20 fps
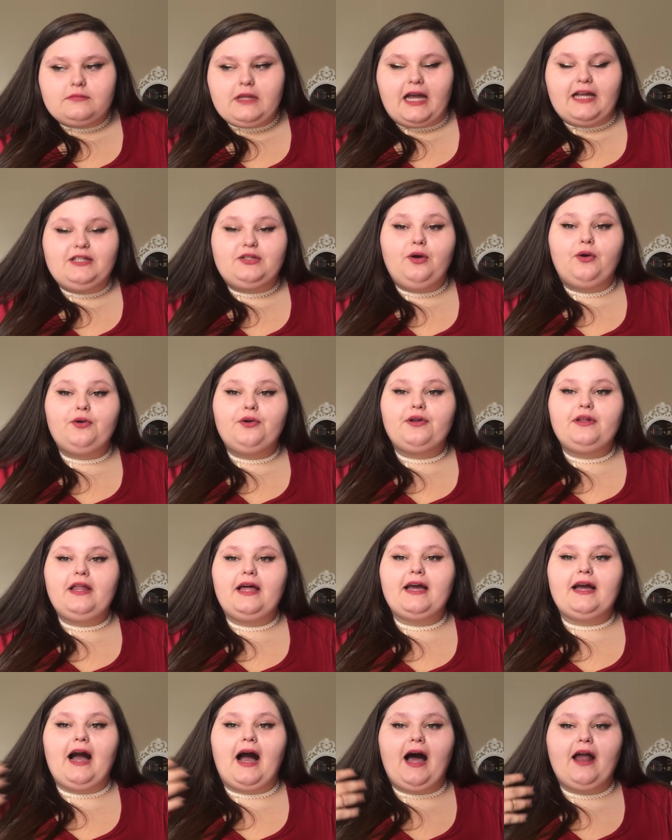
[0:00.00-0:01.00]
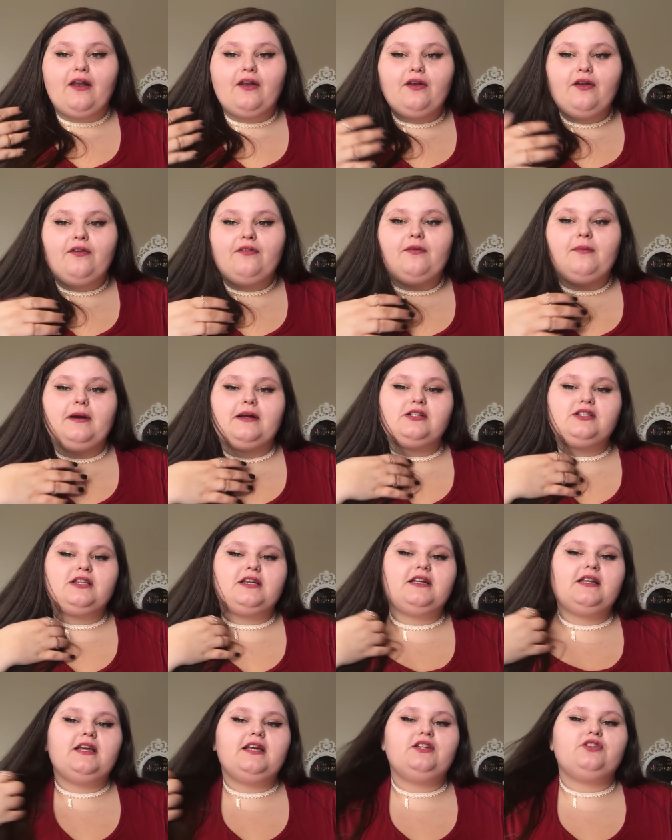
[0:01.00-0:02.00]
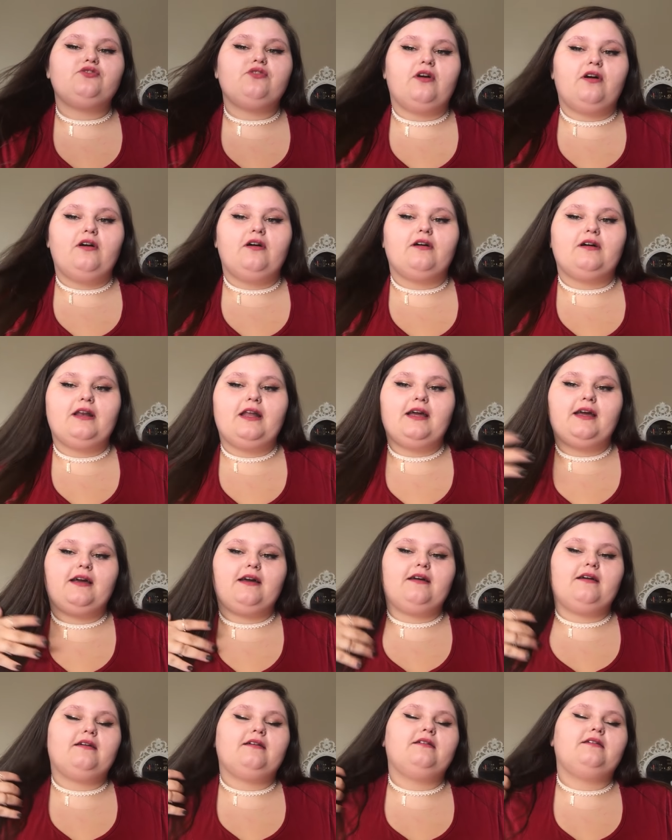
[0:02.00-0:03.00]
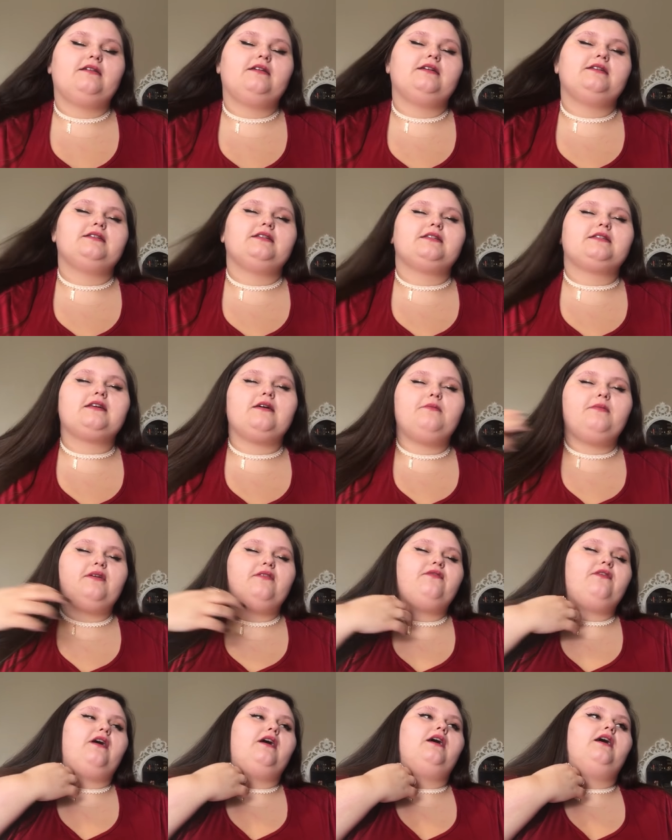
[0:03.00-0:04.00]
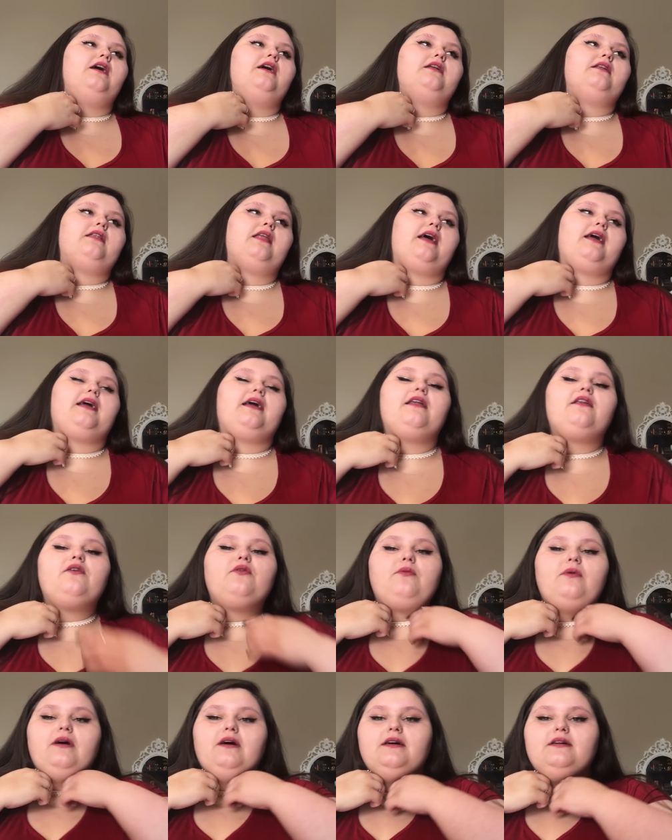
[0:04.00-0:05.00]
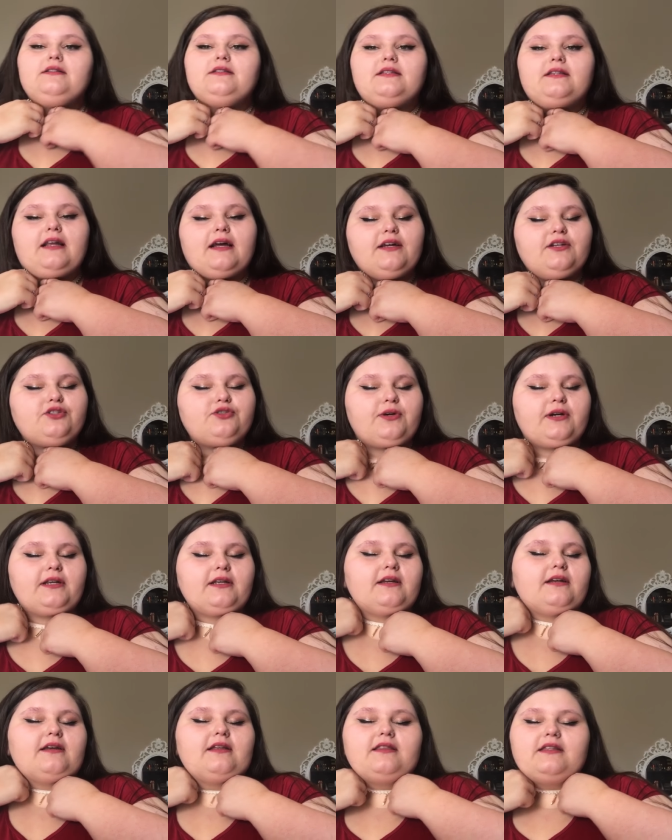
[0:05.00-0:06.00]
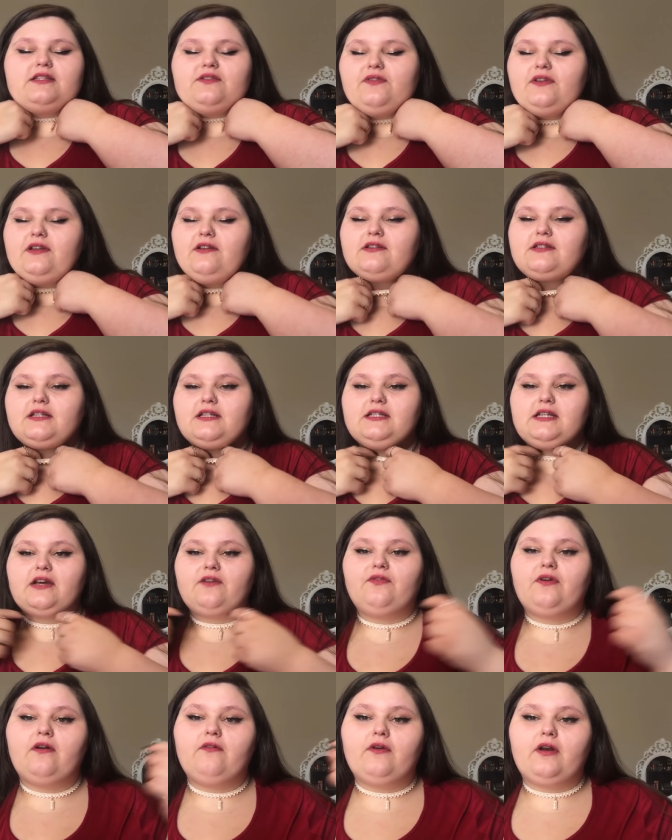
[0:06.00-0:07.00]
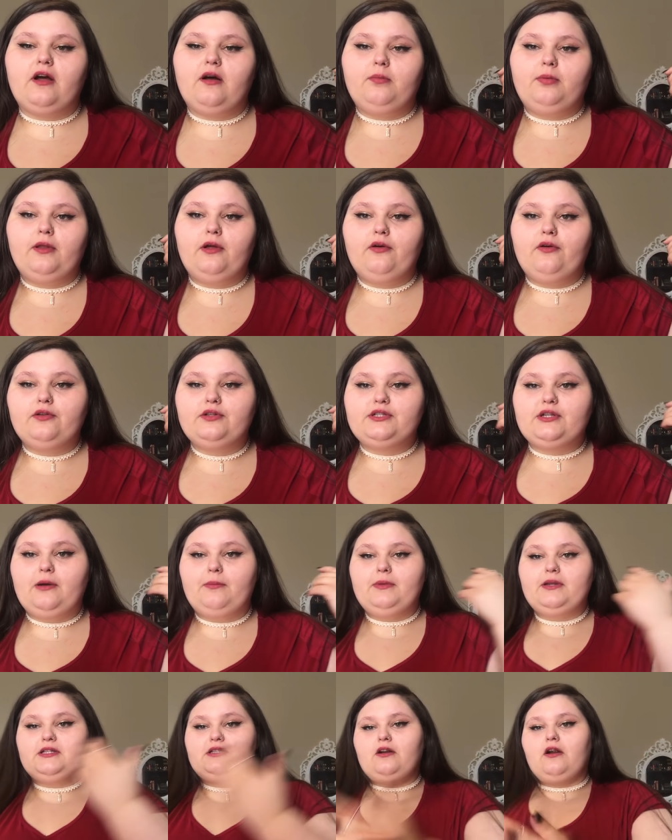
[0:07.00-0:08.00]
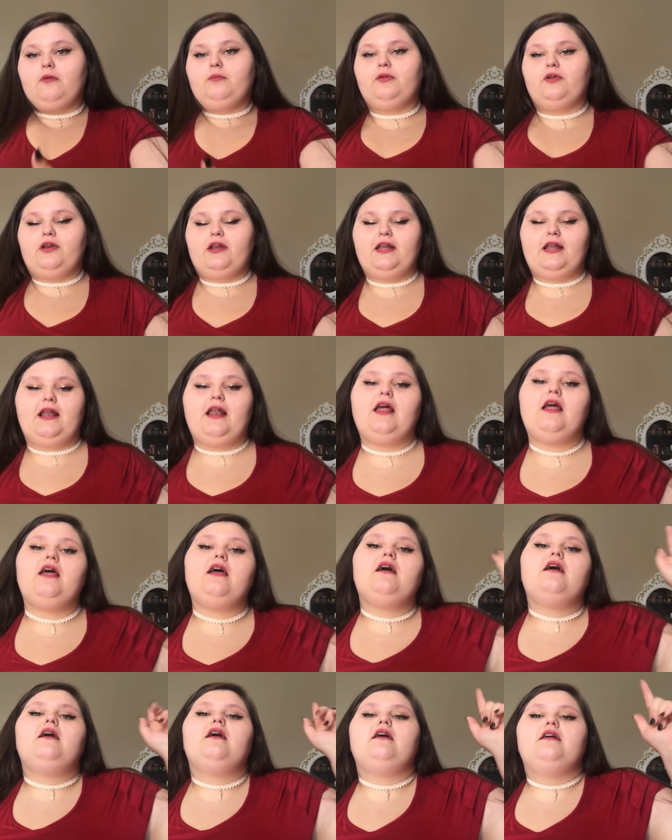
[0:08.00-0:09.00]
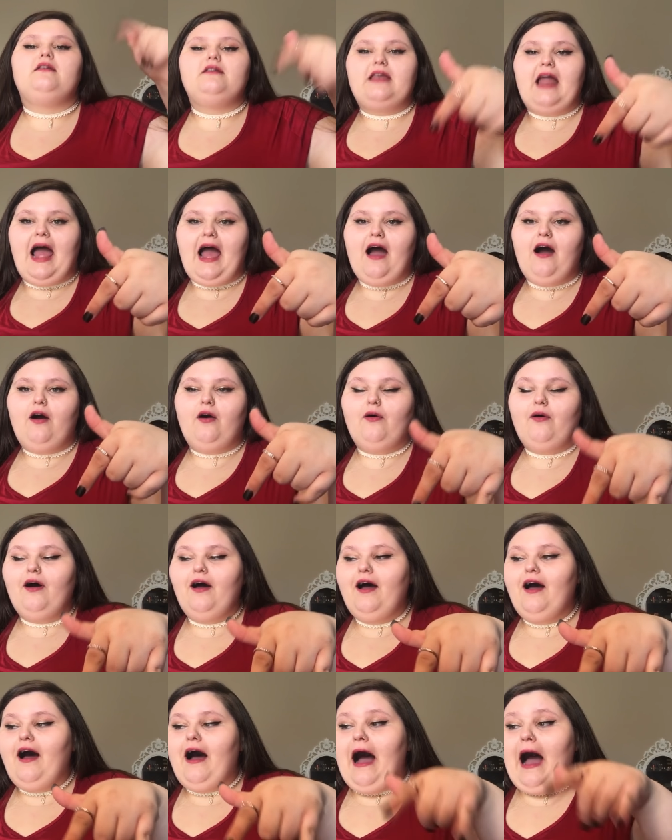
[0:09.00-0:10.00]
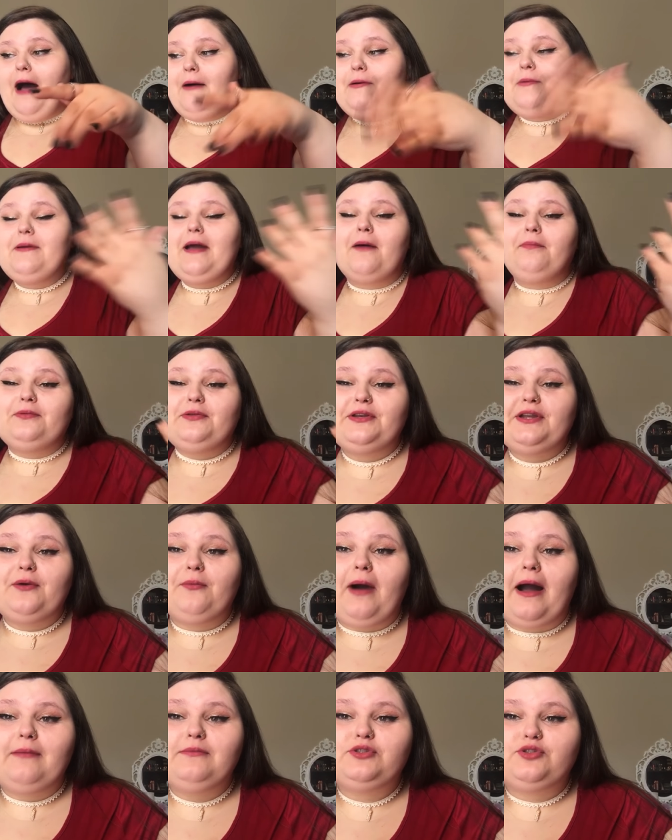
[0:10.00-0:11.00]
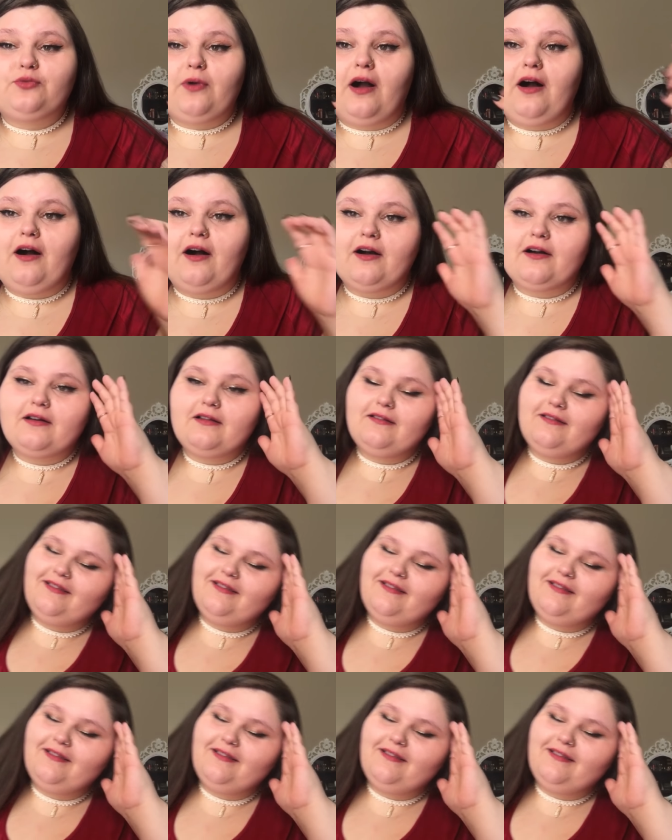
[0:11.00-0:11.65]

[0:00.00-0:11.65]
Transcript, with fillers: I told her, like, I don't know if I'm actually gonna get drunk. Like, is this gonna be fun? Like, and it was, and I enjoyed it. And this video is gonna take forever to upload, so I'm gonna start uploading it now. I'm gonna be uploading it while I'm drunk.